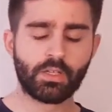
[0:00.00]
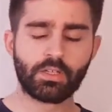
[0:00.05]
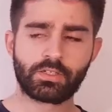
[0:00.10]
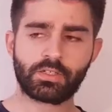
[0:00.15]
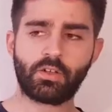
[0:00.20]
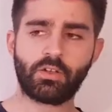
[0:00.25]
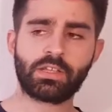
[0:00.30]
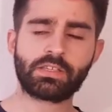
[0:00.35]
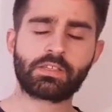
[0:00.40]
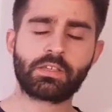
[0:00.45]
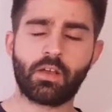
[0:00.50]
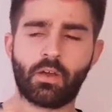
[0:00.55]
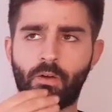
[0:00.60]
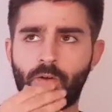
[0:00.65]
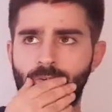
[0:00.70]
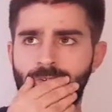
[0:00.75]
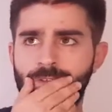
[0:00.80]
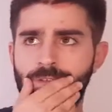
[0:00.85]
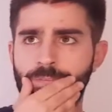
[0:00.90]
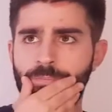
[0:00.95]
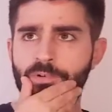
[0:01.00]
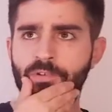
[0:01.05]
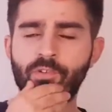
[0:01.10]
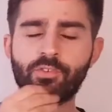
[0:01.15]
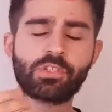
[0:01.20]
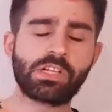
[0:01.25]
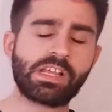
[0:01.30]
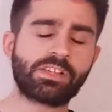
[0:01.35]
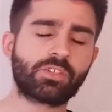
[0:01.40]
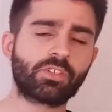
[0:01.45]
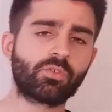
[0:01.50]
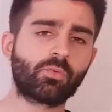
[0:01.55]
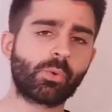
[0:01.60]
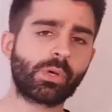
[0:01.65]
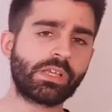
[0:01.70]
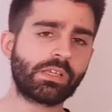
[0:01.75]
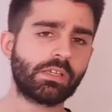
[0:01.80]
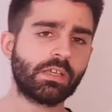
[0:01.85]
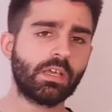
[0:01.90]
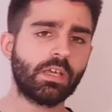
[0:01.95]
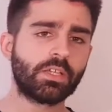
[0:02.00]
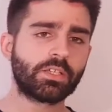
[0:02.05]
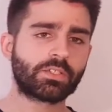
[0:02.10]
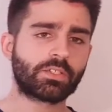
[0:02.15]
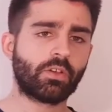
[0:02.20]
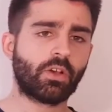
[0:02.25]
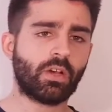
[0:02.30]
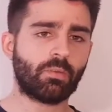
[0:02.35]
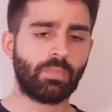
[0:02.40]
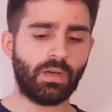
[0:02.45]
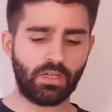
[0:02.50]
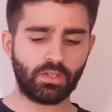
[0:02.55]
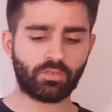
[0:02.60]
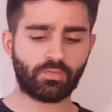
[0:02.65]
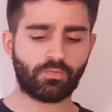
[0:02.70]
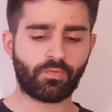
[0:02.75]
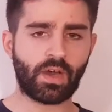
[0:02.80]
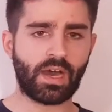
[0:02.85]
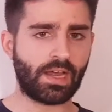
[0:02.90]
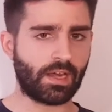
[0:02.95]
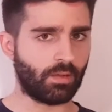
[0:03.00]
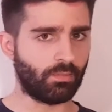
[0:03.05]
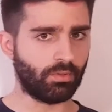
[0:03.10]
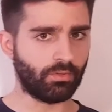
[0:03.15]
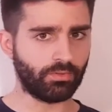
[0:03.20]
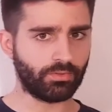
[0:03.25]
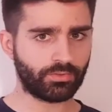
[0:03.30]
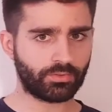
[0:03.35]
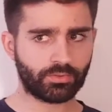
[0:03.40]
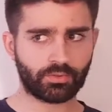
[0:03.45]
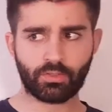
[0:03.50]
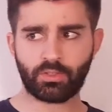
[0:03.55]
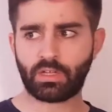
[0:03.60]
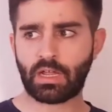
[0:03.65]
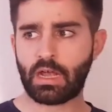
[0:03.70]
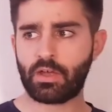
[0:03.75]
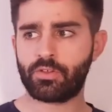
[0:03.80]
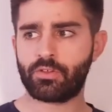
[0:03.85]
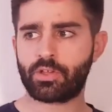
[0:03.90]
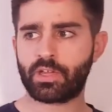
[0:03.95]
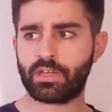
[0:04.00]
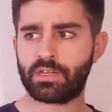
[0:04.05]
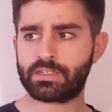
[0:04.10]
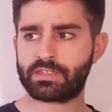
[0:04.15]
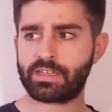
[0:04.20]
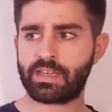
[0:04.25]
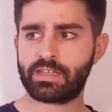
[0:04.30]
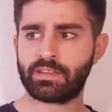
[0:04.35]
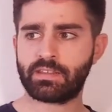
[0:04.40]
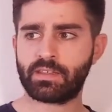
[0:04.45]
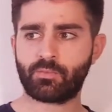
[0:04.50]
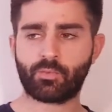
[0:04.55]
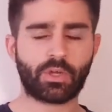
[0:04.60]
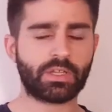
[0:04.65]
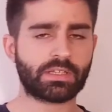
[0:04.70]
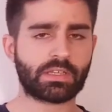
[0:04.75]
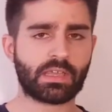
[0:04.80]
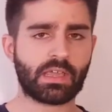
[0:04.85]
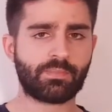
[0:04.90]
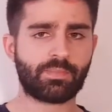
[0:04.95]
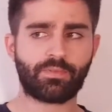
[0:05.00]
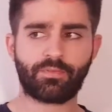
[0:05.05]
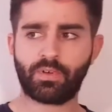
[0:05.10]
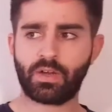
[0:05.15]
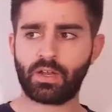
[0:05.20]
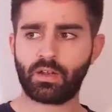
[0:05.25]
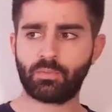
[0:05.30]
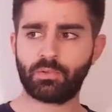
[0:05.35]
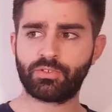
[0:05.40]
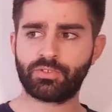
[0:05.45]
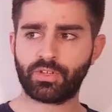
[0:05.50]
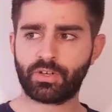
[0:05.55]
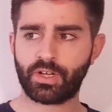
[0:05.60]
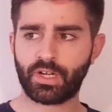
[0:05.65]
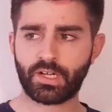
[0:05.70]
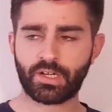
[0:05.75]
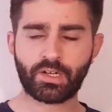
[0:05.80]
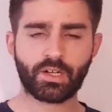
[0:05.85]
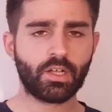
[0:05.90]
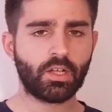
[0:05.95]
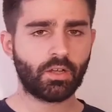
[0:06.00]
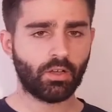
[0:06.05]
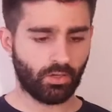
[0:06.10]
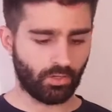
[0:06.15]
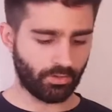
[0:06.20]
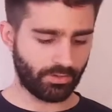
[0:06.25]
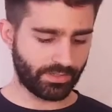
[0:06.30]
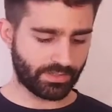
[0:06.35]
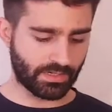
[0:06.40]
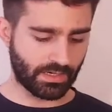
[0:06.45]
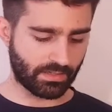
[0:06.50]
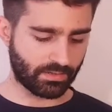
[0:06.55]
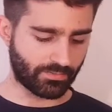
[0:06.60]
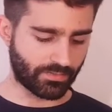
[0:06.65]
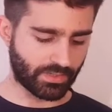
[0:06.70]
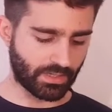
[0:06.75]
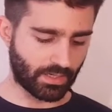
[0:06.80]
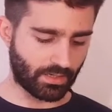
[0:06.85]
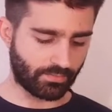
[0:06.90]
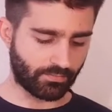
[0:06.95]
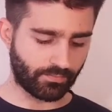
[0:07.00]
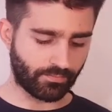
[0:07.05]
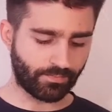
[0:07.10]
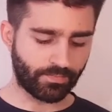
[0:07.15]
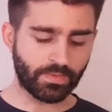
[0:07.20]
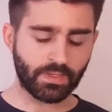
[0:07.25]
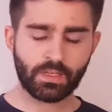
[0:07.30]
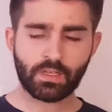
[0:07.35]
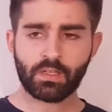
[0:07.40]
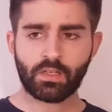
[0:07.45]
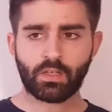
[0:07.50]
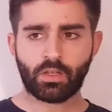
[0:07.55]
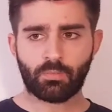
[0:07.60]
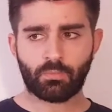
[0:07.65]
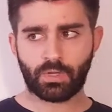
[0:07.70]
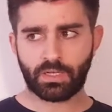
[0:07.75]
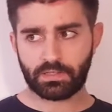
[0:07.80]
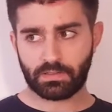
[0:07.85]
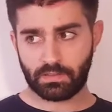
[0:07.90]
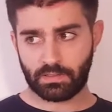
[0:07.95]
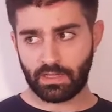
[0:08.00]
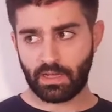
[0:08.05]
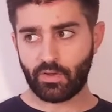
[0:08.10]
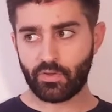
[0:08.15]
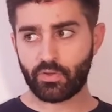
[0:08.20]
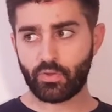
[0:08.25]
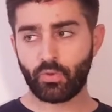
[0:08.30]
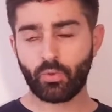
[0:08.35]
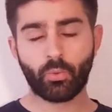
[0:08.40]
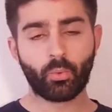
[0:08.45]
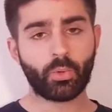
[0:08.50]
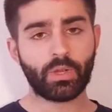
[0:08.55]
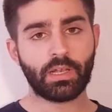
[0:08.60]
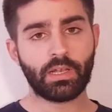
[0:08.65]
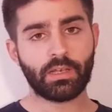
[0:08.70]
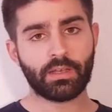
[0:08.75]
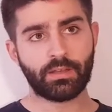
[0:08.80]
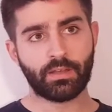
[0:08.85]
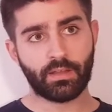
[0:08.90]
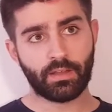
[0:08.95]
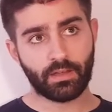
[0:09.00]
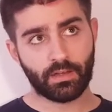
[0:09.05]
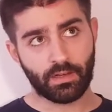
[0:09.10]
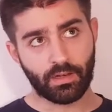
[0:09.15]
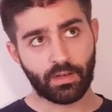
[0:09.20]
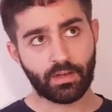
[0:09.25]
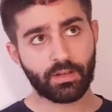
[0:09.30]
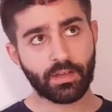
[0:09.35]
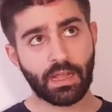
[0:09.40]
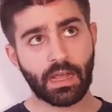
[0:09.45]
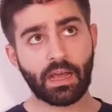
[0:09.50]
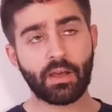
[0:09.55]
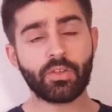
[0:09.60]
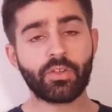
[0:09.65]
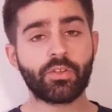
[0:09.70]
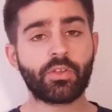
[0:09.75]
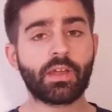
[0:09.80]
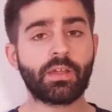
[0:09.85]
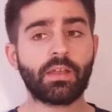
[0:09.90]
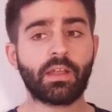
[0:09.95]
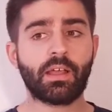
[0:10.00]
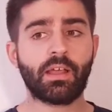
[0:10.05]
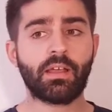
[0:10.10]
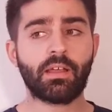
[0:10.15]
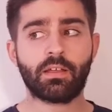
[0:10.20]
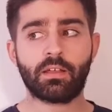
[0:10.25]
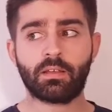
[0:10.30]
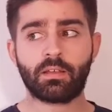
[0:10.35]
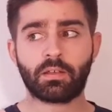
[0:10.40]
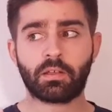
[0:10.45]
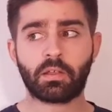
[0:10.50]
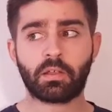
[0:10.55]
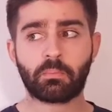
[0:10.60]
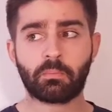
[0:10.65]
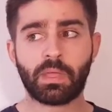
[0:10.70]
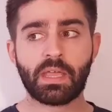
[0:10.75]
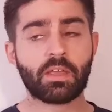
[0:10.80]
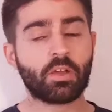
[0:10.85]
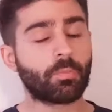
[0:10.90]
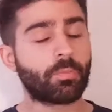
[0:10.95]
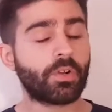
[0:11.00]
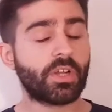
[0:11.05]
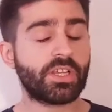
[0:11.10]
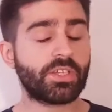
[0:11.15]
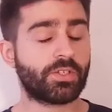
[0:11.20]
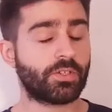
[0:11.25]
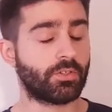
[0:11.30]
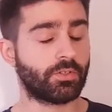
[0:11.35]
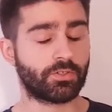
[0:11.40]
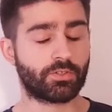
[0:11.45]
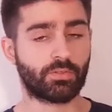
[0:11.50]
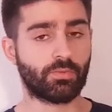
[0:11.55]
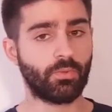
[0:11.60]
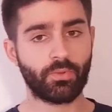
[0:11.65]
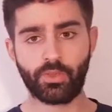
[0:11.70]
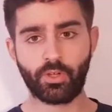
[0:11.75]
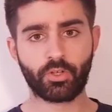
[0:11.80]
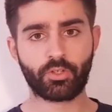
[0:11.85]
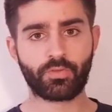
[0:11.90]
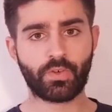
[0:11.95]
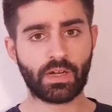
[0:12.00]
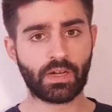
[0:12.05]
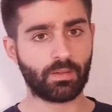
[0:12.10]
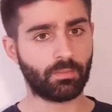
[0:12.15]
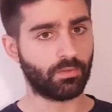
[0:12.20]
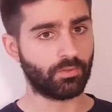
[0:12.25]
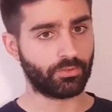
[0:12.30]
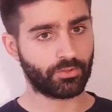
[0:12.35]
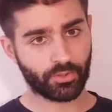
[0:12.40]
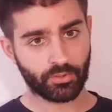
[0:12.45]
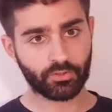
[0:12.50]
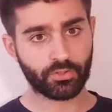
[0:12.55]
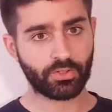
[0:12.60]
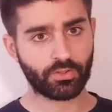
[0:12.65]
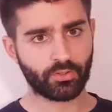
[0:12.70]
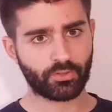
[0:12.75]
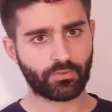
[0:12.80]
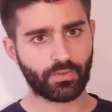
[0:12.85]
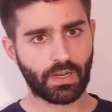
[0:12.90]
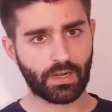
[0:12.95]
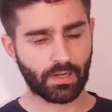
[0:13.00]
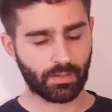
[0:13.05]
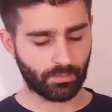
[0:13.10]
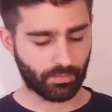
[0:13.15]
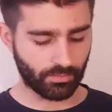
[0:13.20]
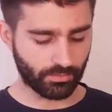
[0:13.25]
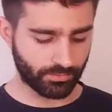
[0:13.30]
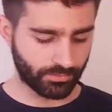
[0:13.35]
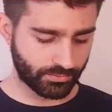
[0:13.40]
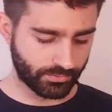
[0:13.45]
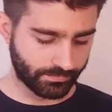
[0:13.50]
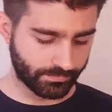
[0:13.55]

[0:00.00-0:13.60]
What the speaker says: So let's go. In the previous lesson we saw about variables, how you can assign them, what type of variables there are, all this kind of stuff. But now you will learn how you can make operations with those variables, using those variables.